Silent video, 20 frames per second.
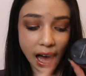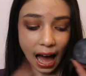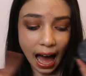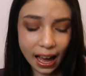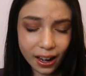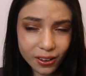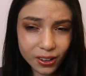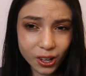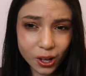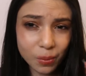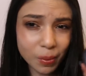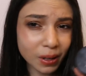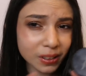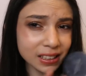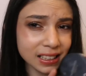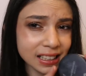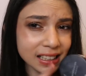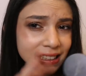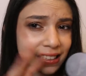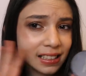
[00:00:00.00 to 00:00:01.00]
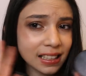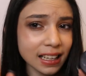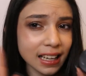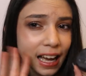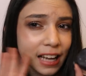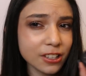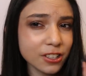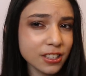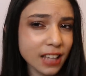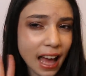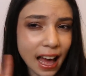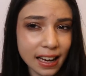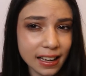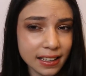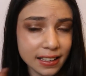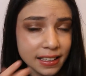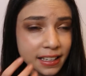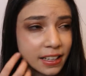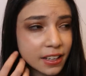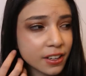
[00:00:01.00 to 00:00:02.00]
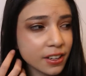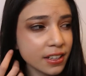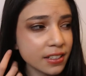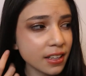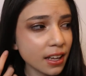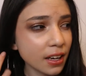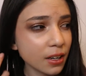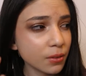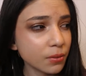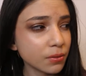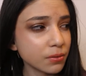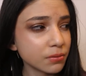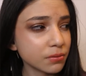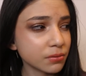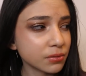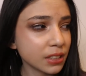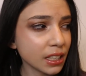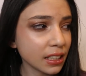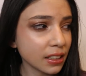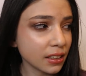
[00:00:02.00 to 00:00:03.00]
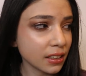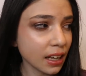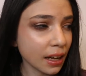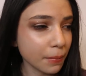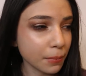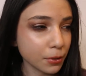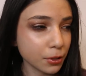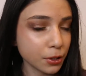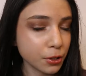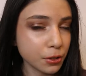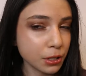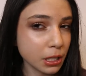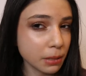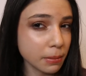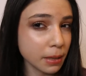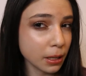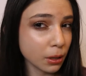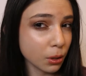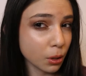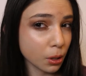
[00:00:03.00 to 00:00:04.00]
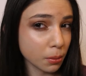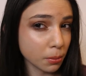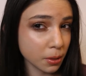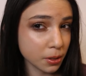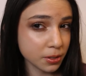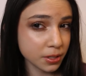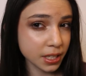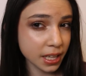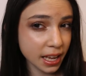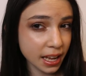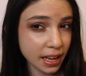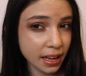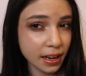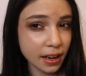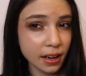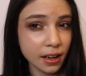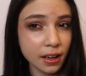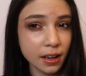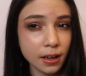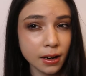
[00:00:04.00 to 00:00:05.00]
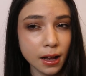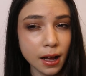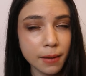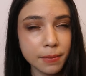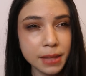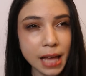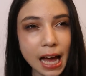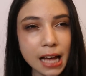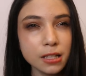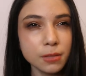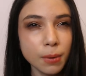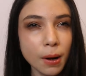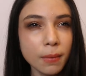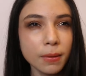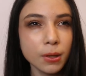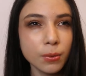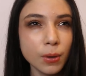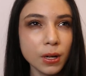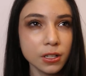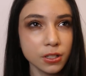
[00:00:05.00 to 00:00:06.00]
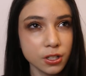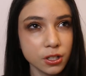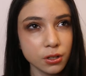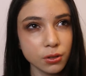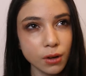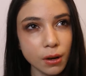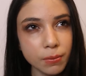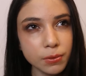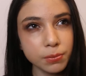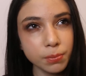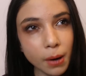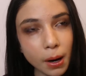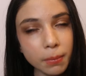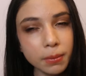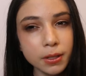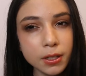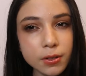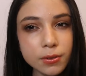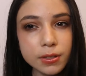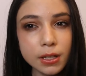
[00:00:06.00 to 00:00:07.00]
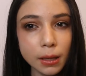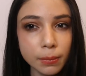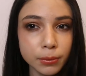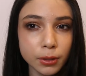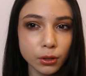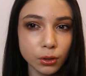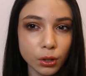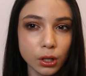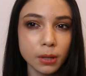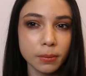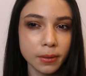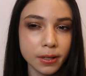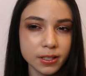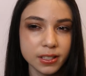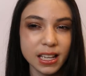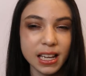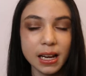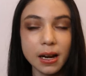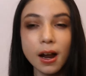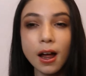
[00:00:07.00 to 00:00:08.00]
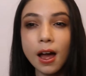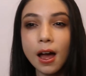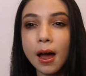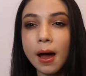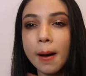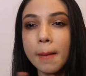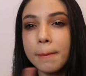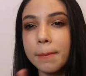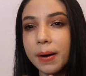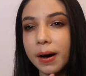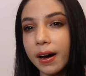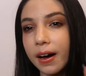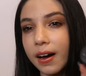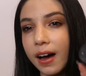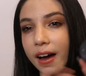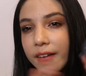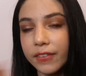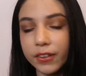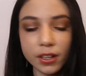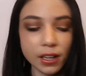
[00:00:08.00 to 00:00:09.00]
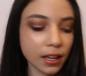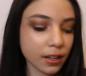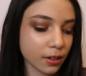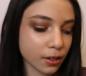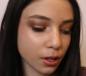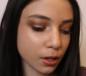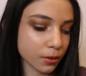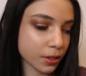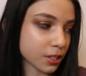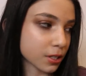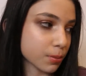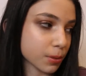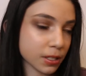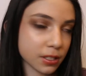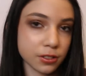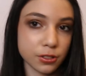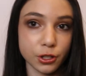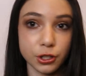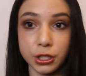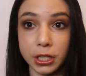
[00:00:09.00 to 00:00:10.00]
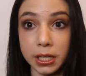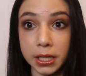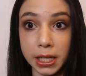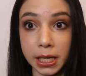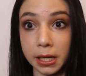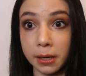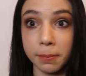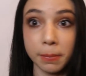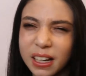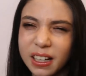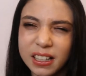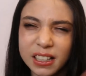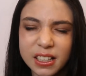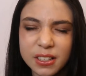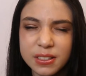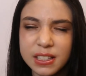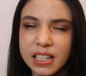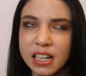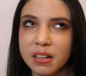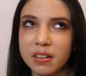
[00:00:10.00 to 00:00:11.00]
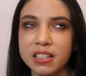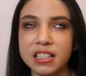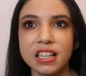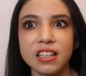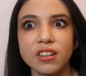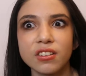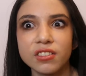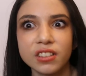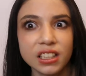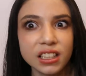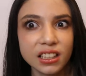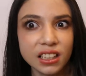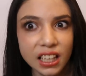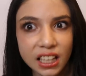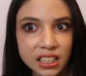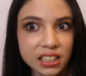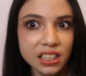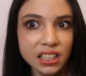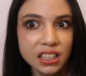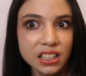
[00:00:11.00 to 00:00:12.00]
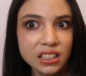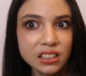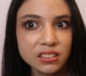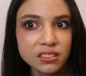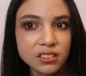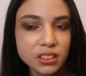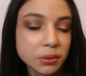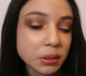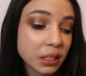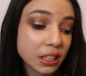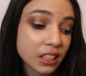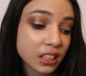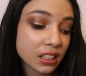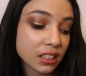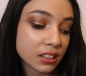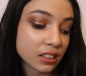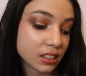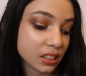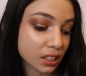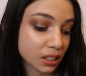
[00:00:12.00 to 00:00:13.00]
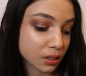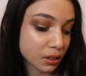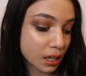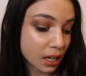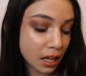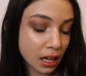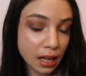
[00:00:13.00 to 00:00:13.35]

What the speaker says: I don't know about this, like I just added in here because I don't think I would use up my Laura Mercier. That's probably one too. I would probably use up the Laura Mercier, but I forgot, I don't know, this was just in there, but I'm not going to use it up because I don't really like it, to be honest, so